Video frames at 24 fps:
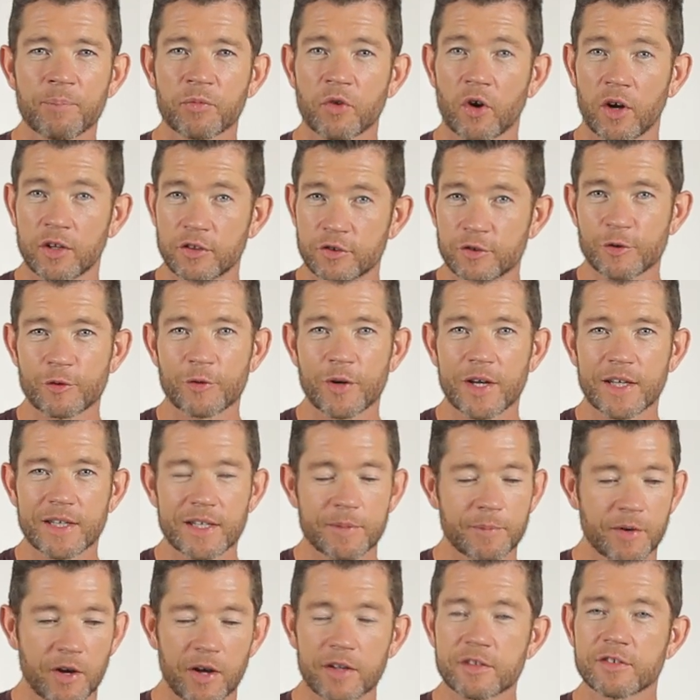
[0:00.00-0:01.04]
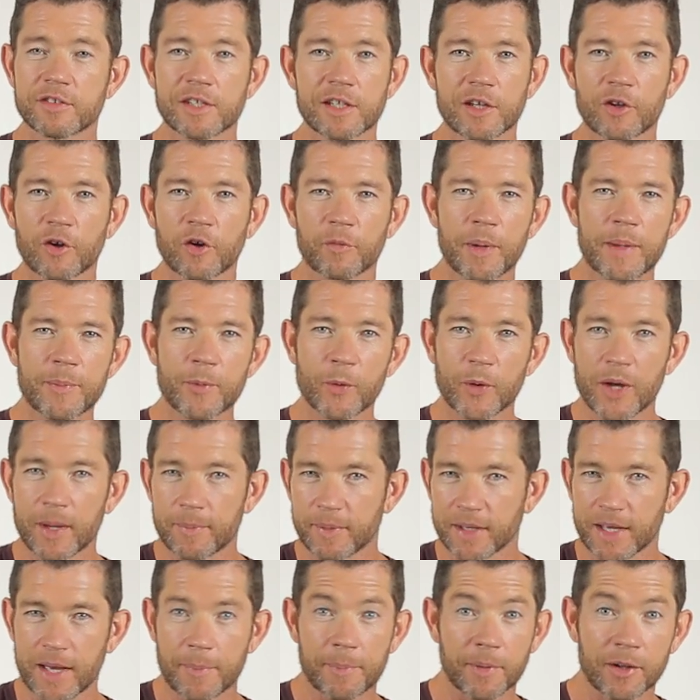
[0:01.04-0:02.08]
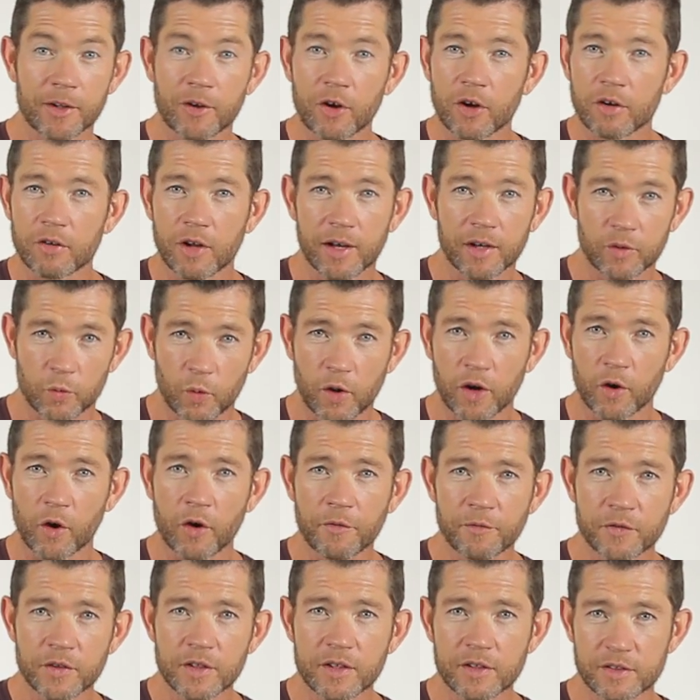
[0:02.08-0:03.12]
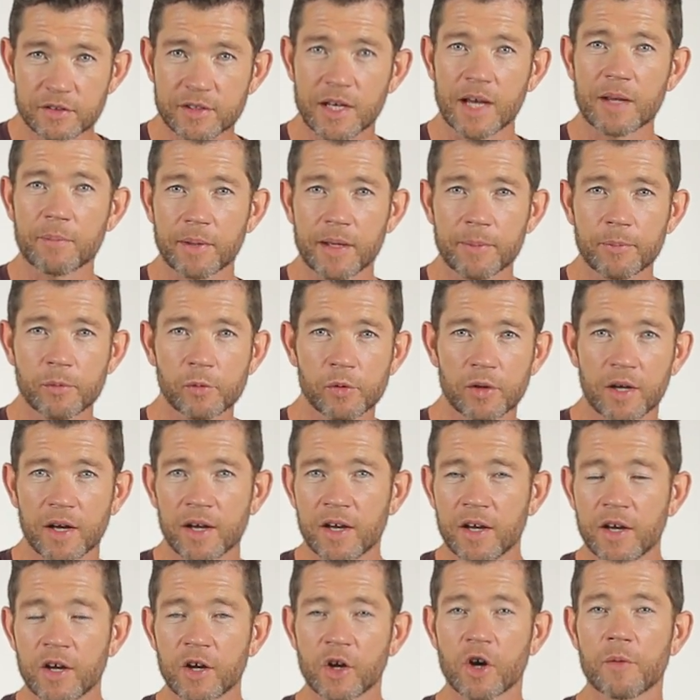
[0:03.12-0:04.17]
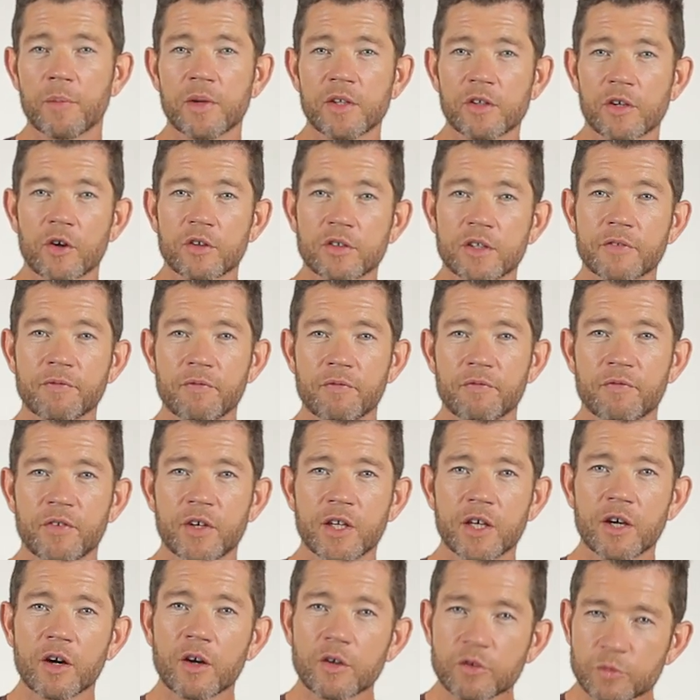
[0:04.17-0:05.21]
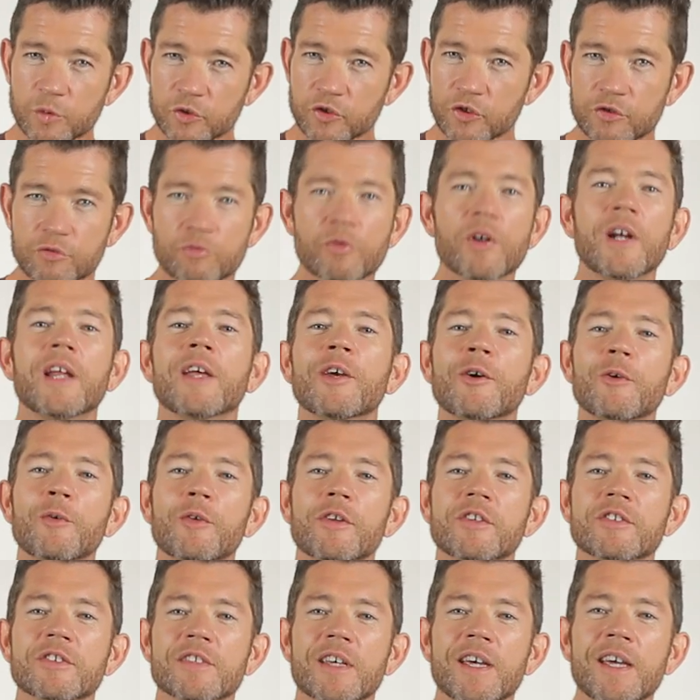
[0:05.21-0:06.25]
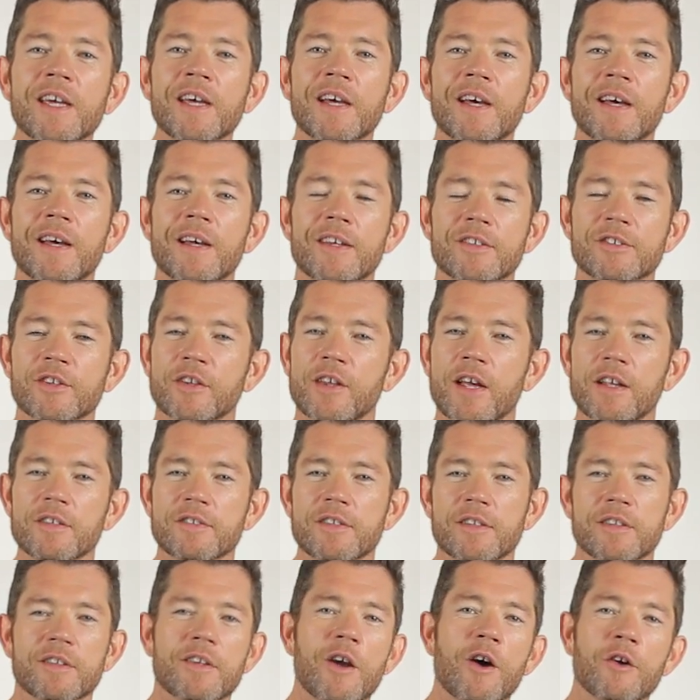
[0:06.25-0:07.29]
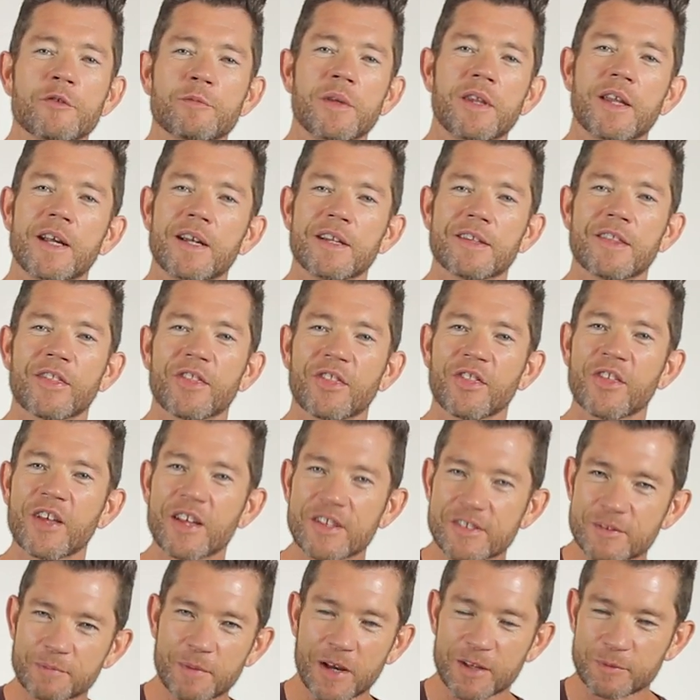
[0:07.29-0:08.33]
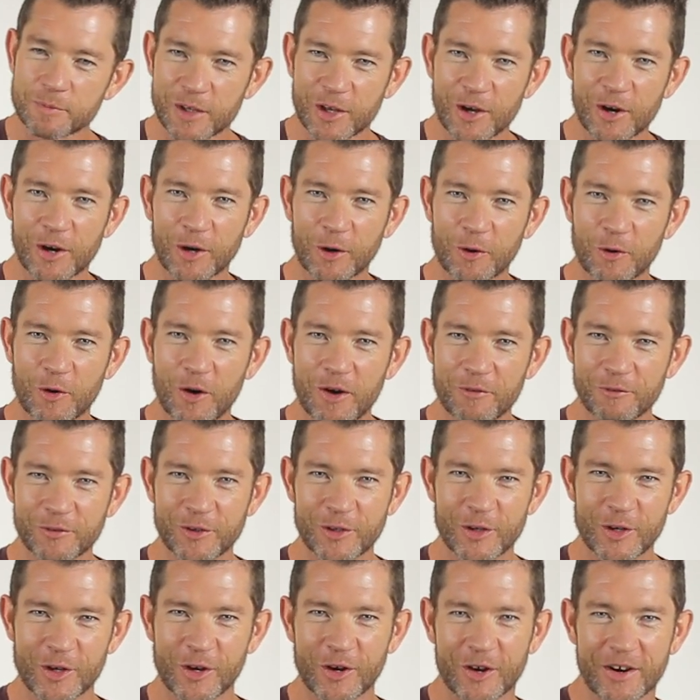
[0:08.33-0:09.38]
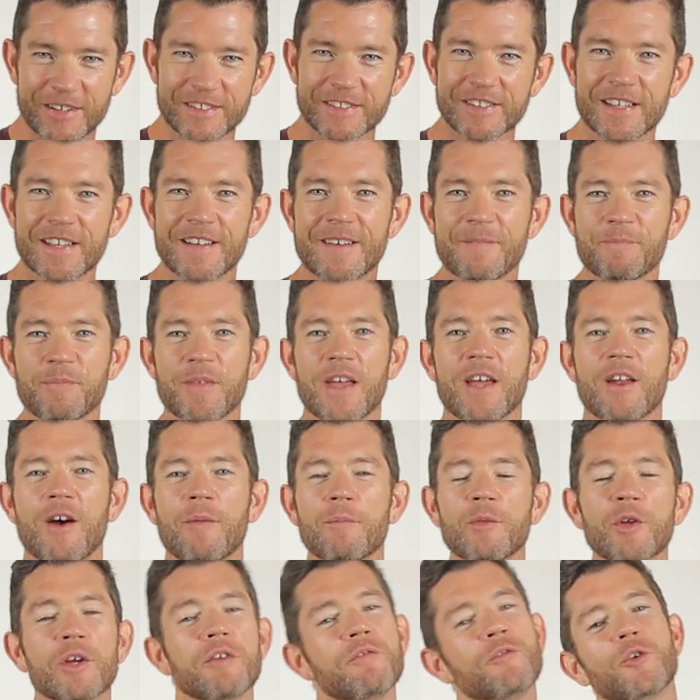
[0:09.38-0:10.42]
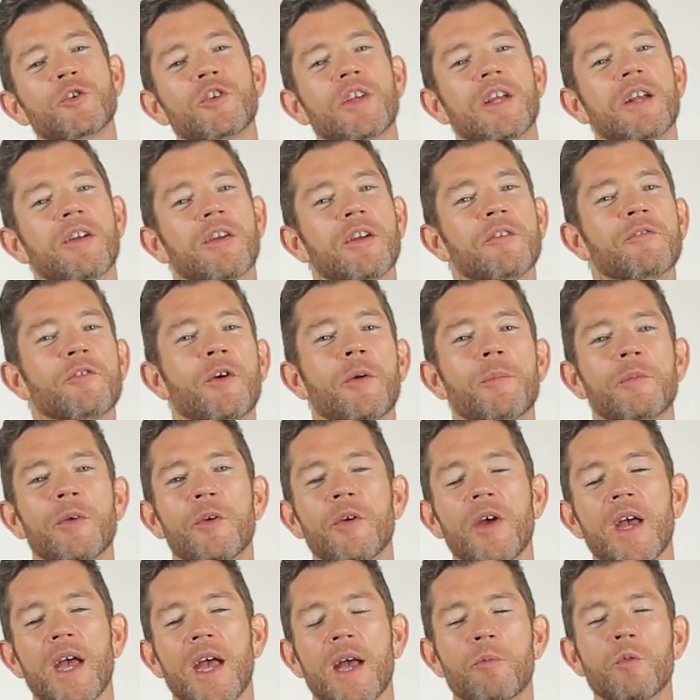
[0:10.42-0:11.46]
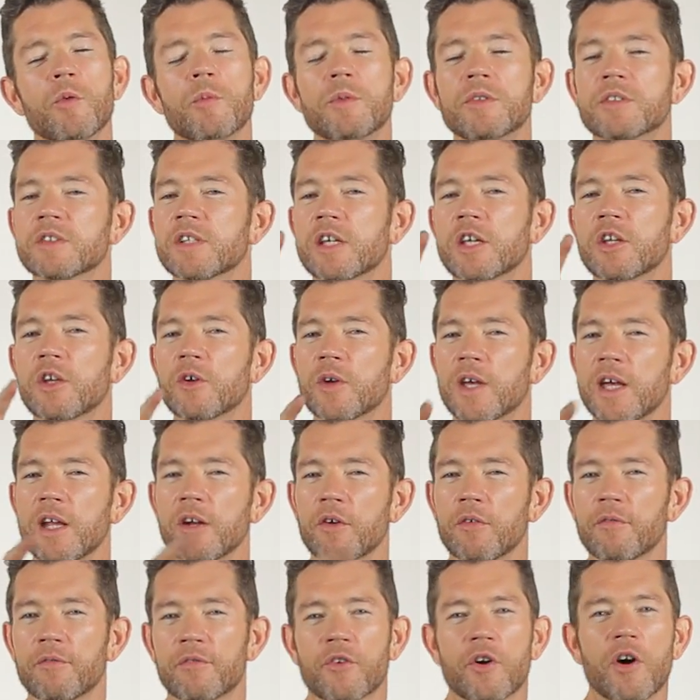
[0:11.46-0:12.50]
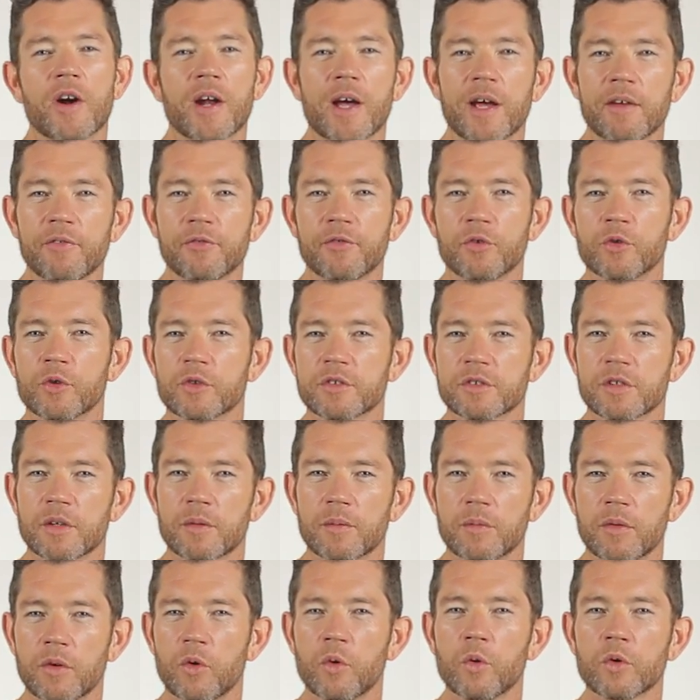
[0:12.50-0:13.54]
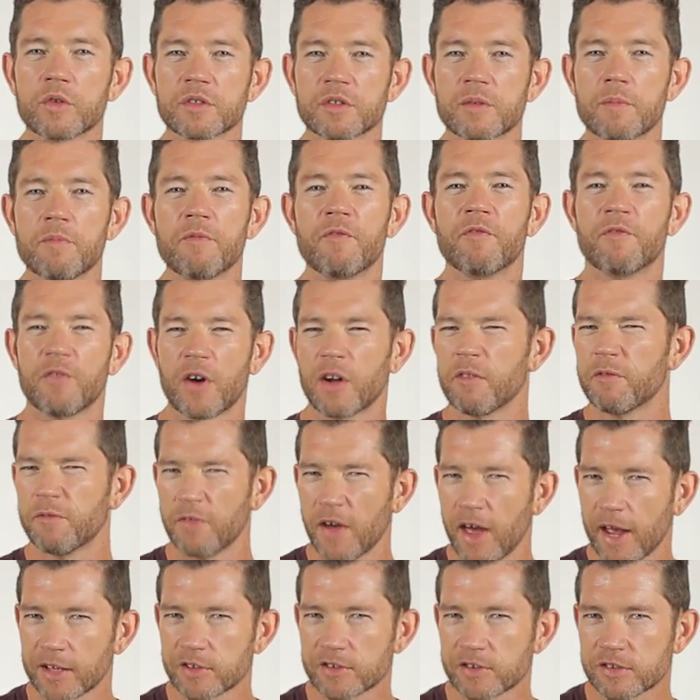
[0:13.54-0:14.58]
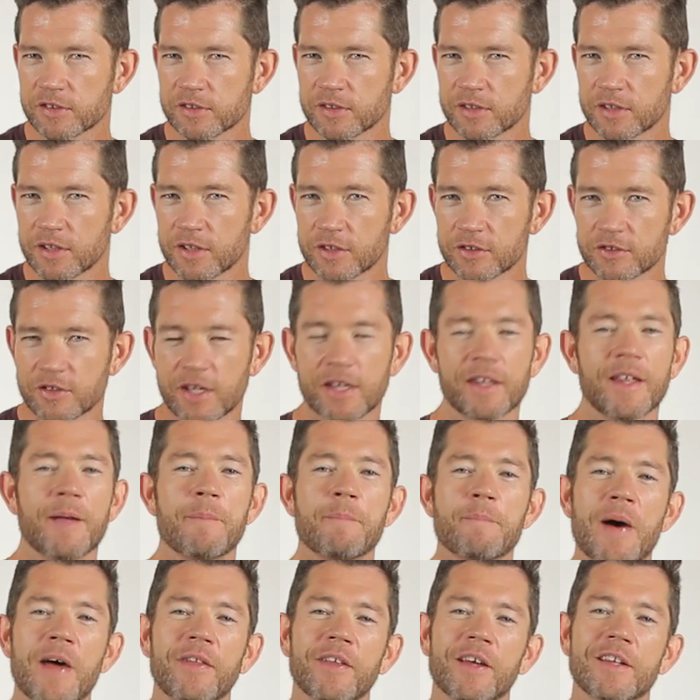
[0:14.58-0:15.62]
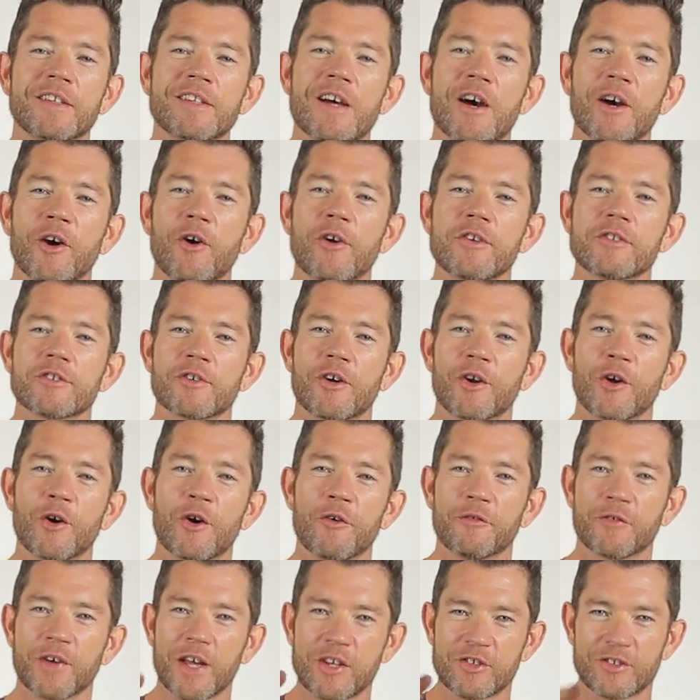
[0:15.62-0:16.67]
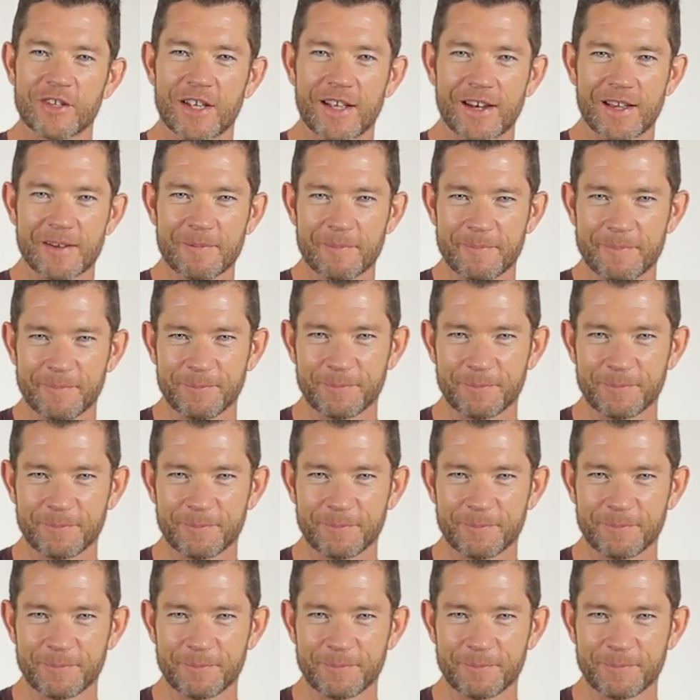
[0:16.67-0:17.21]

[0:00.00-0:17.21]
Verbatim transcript: I do read them, and I see a lot of people coming up a lot, like quite often. The same people are commenting on different videos, which is really cool to see. So that tells me that things must be going all right for you guys. And I'm looking forward to hearing from you. And we'll be seeing you again on Friday for some awesome fun facts. See you then. Mark the Guitar Guy signing off. Catch you later.